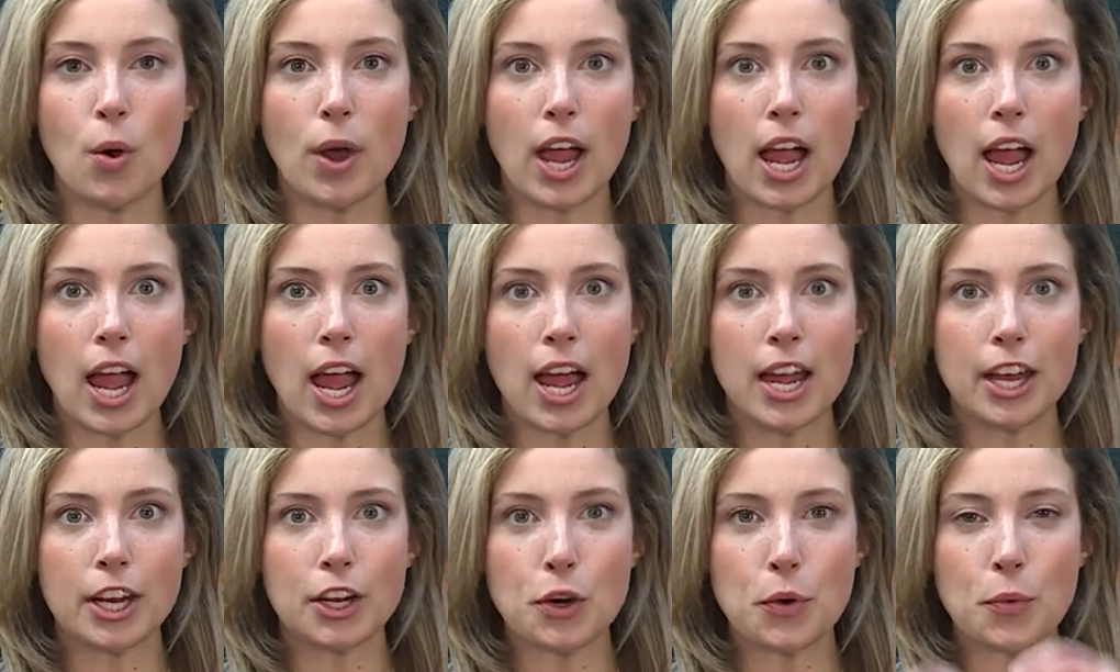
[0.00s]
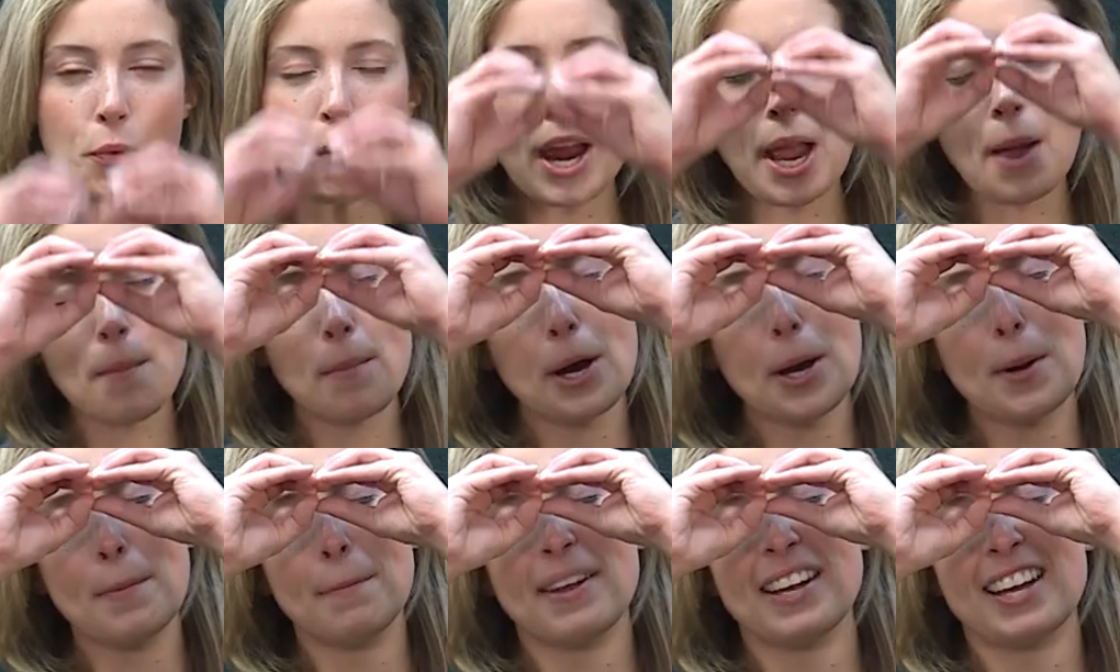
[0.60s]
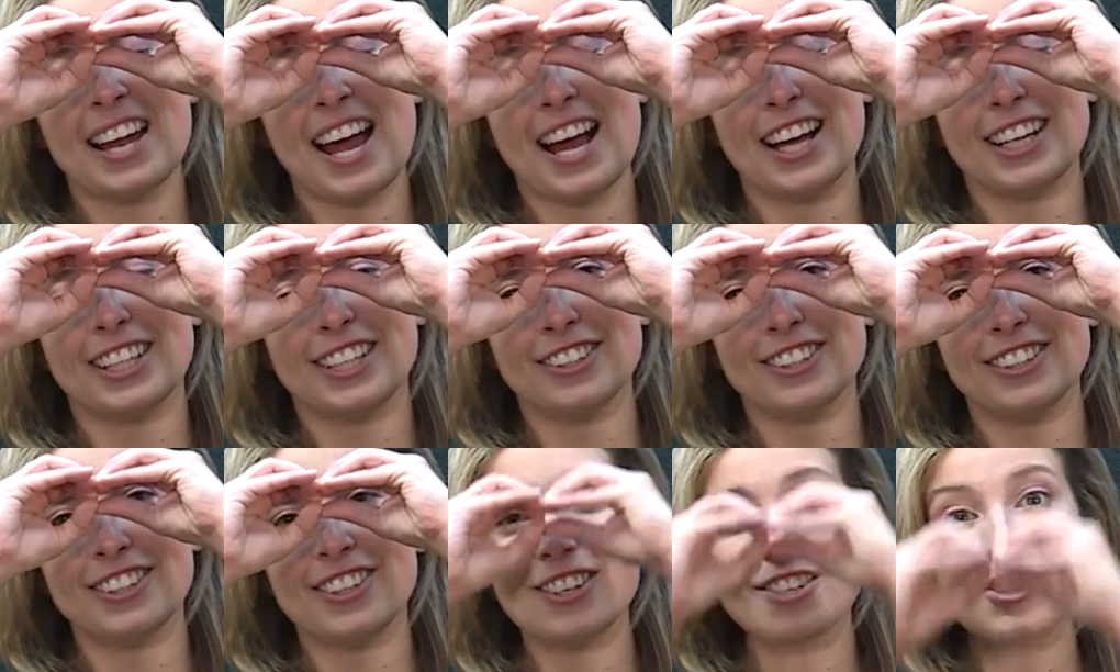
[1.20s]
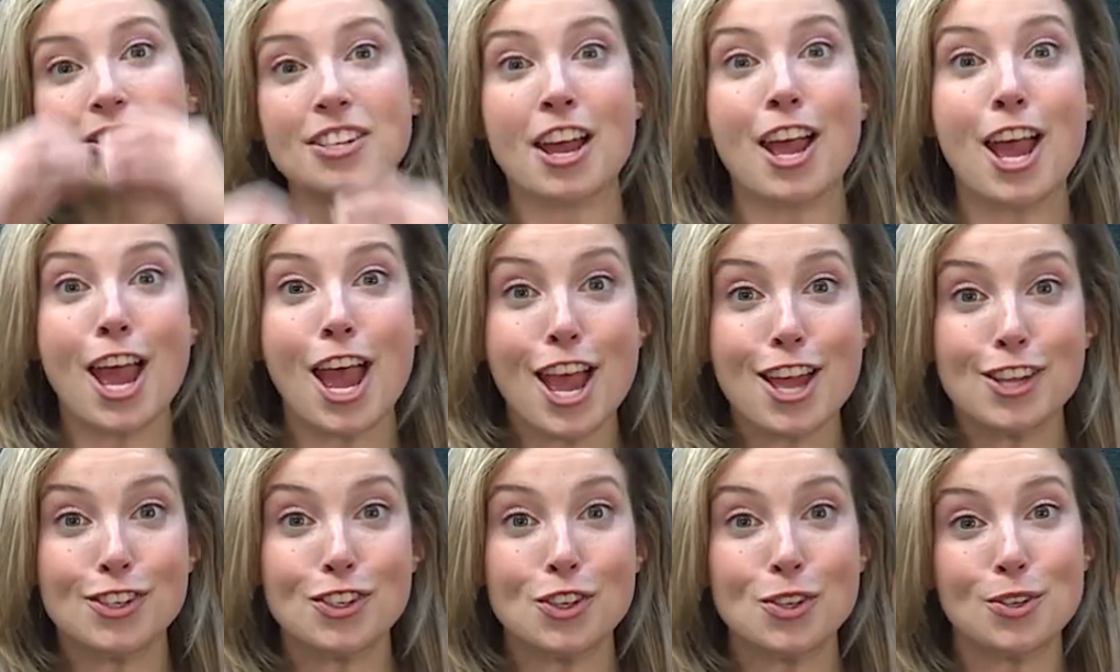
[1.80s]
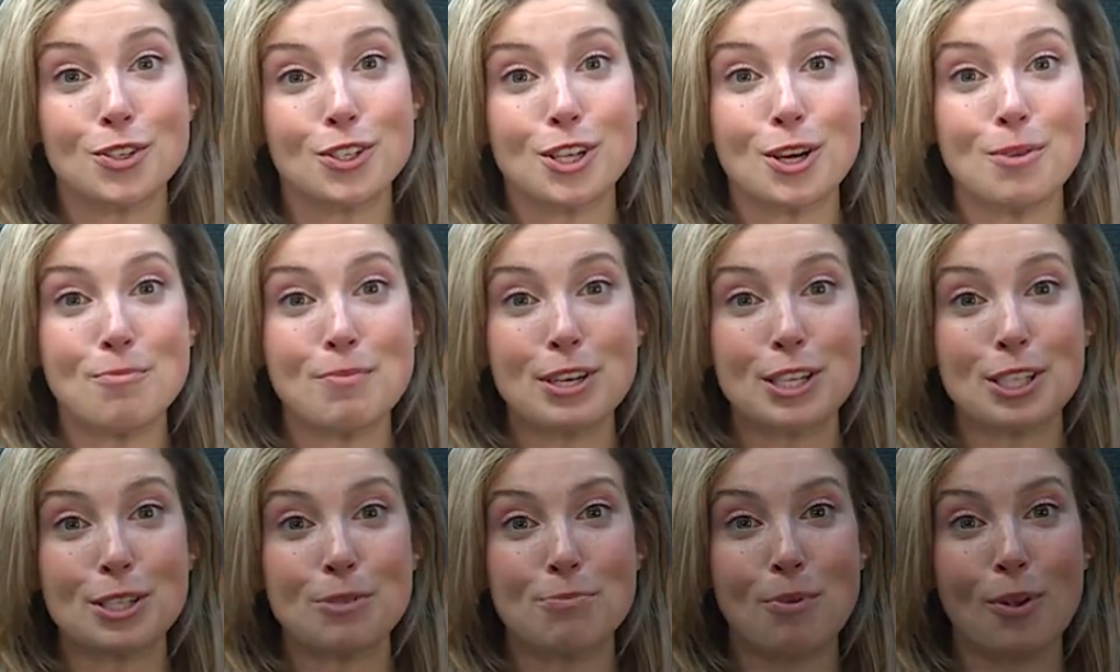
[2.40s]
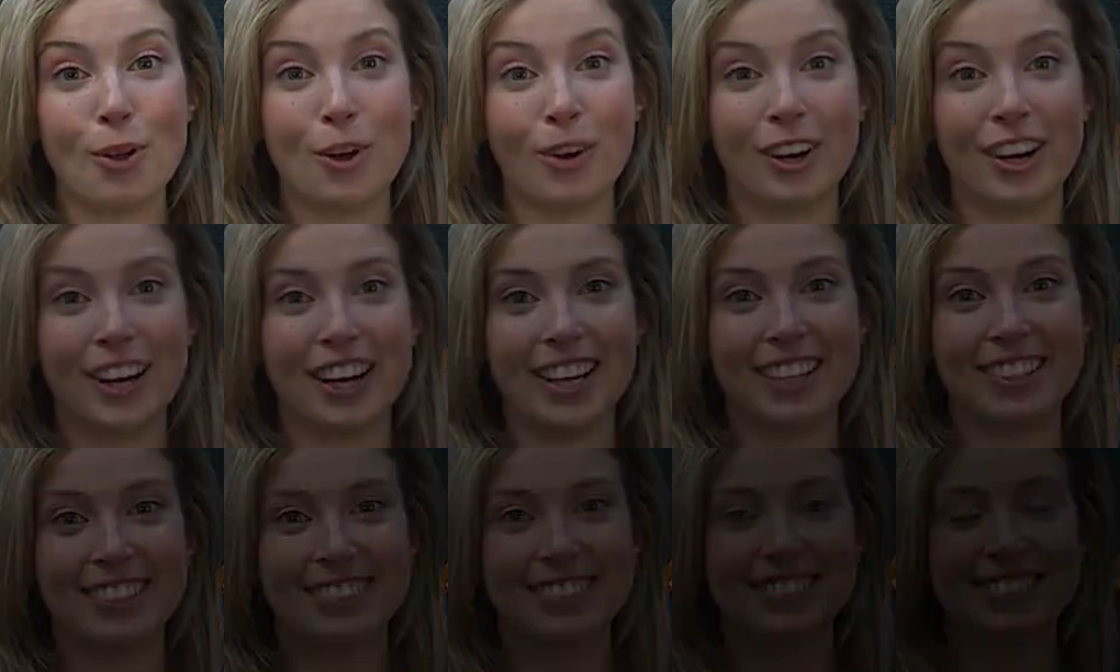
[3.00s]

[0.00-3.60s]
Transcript: ahead and grab our binoculars and do some exploring.